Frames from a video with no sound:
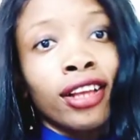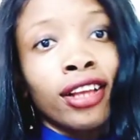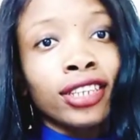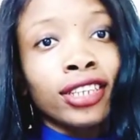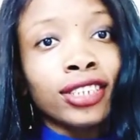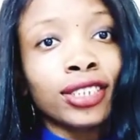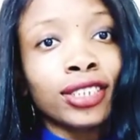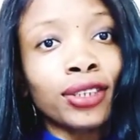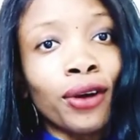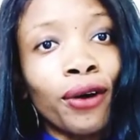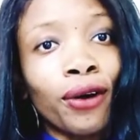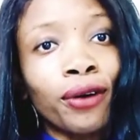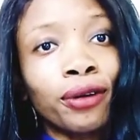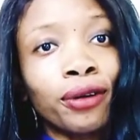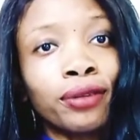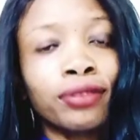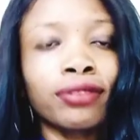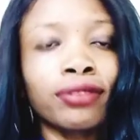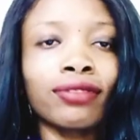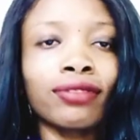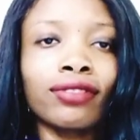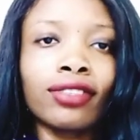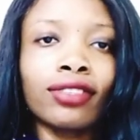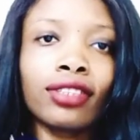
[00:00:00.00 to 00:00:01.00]
So,
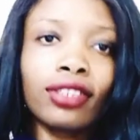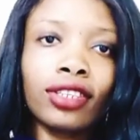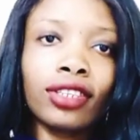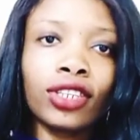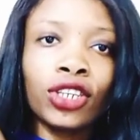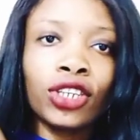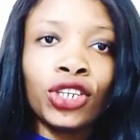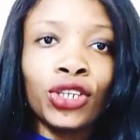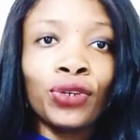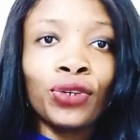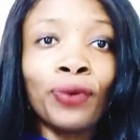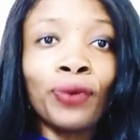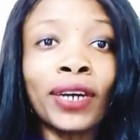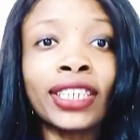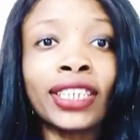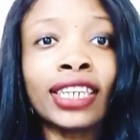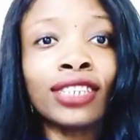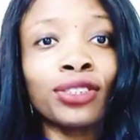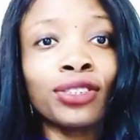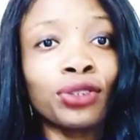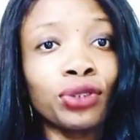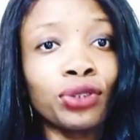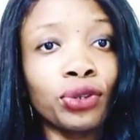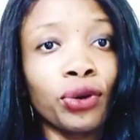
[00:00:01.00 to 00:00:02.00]
you
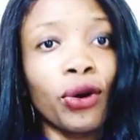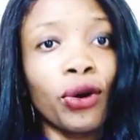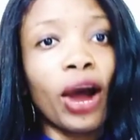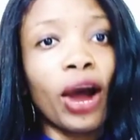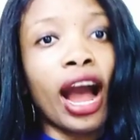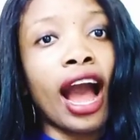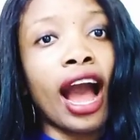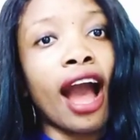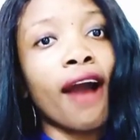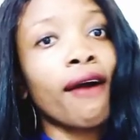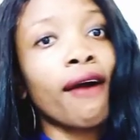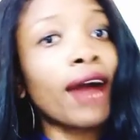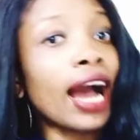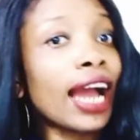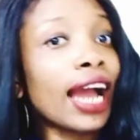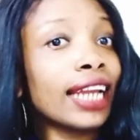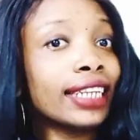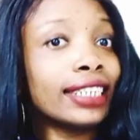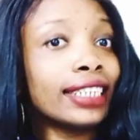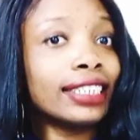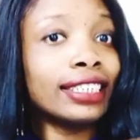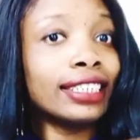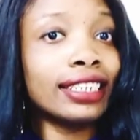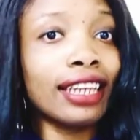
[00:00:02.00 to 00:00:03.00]
wanted to know how I
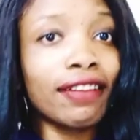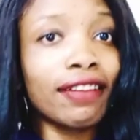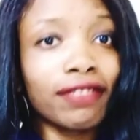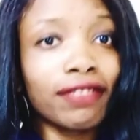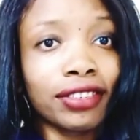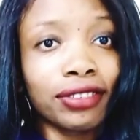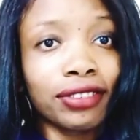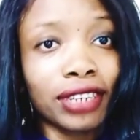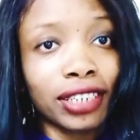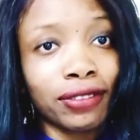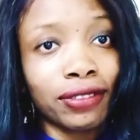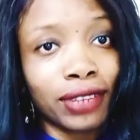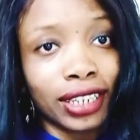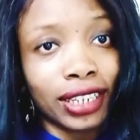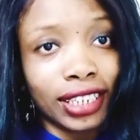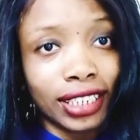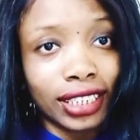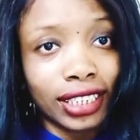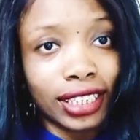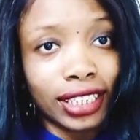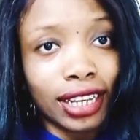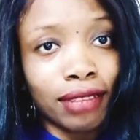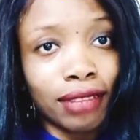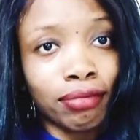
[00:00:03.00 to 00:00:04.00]
never read for an
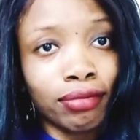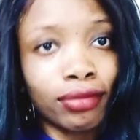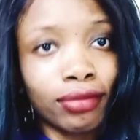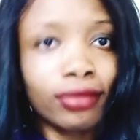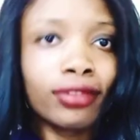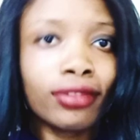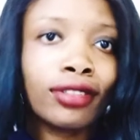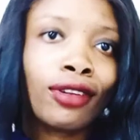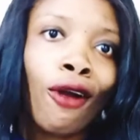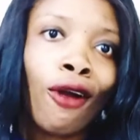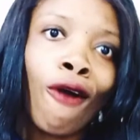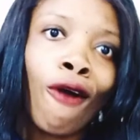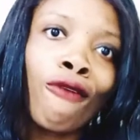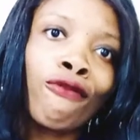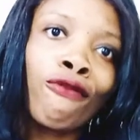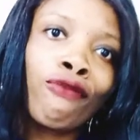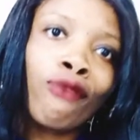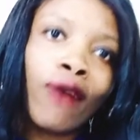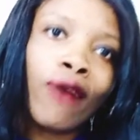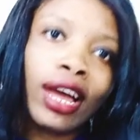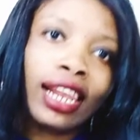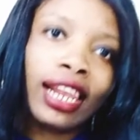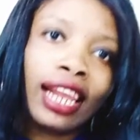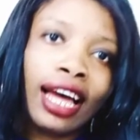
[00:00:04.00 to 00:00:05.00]
exam?
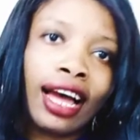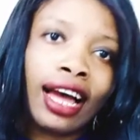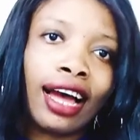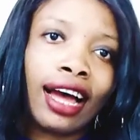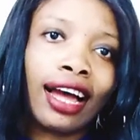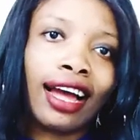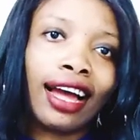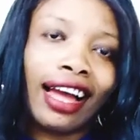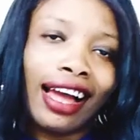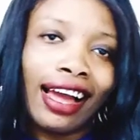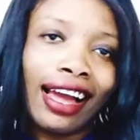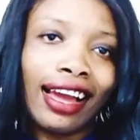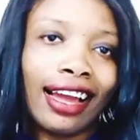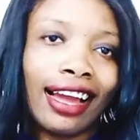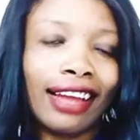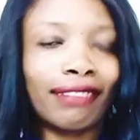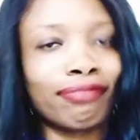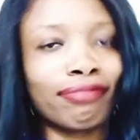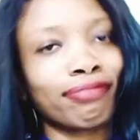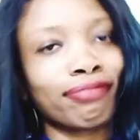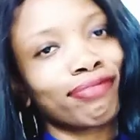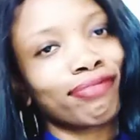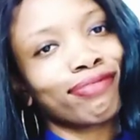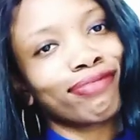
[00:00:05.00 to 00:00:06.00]
Voila!
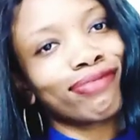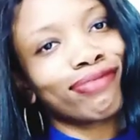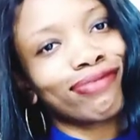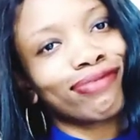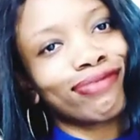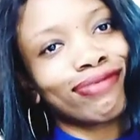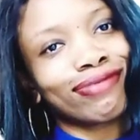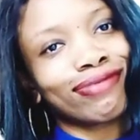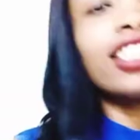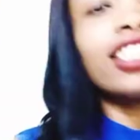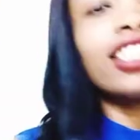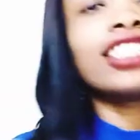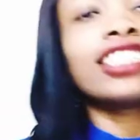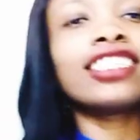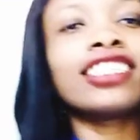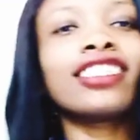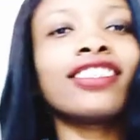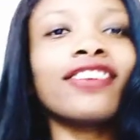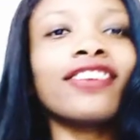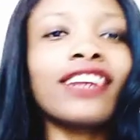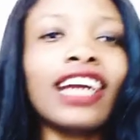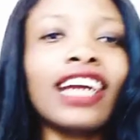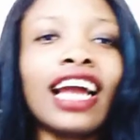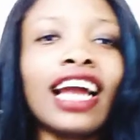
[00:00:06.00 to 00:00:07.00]
So
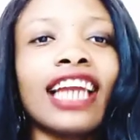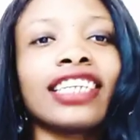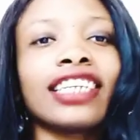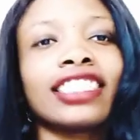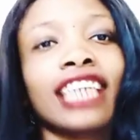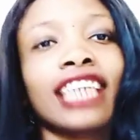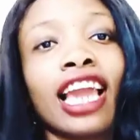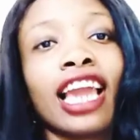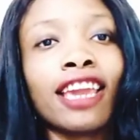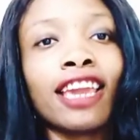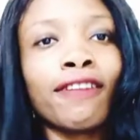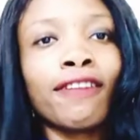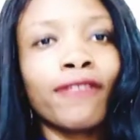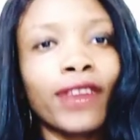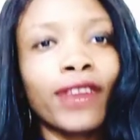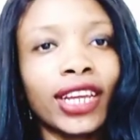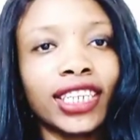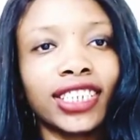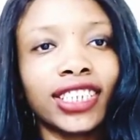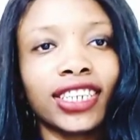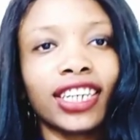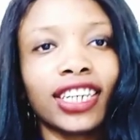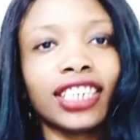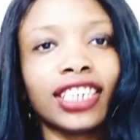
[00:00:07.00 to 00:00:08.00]
So guys, if you
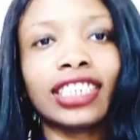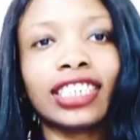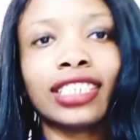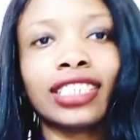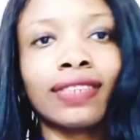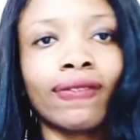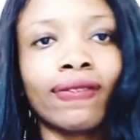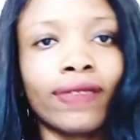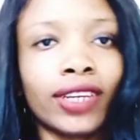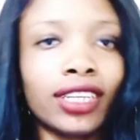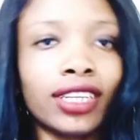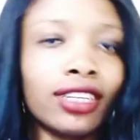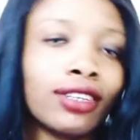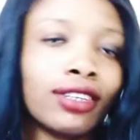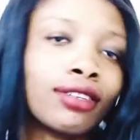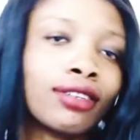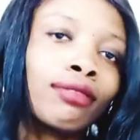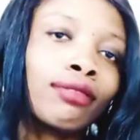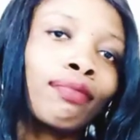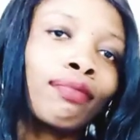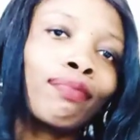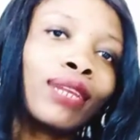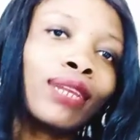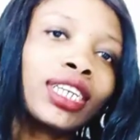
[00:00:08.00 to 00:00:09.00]
enjoyed this video,
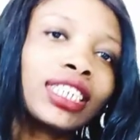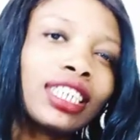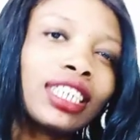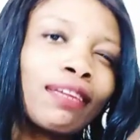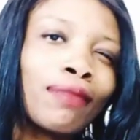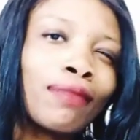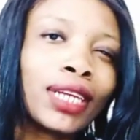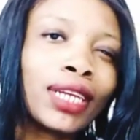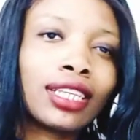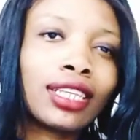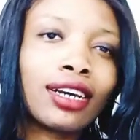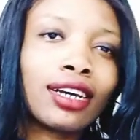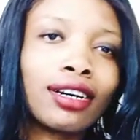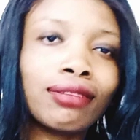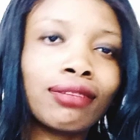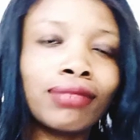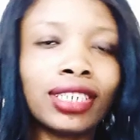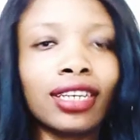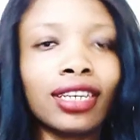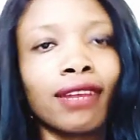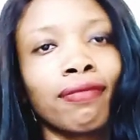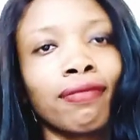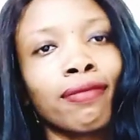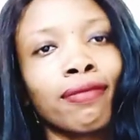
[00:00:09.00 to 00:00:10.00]
please give me a
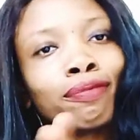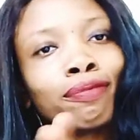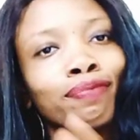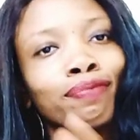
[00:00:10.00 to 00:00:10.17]
thumbs up.